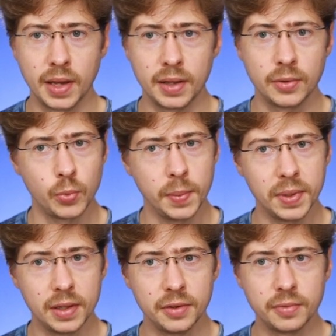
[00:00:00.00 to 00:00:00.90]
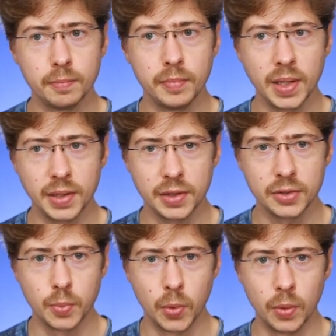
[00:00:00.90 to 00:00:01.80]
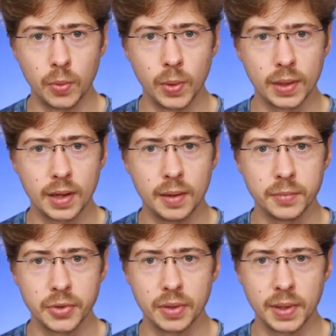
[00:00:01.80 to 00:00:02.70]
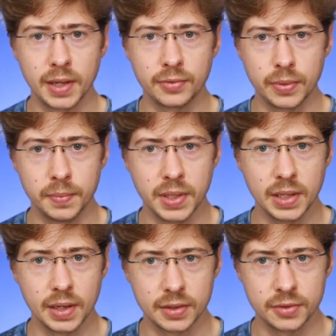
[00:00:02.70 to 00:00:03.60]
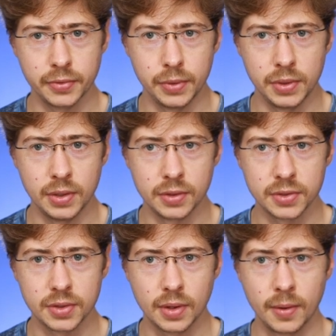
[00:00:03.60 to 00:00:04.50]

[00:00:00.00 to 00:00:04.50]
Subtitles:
and we believe millions more will come to the platform in the next few years.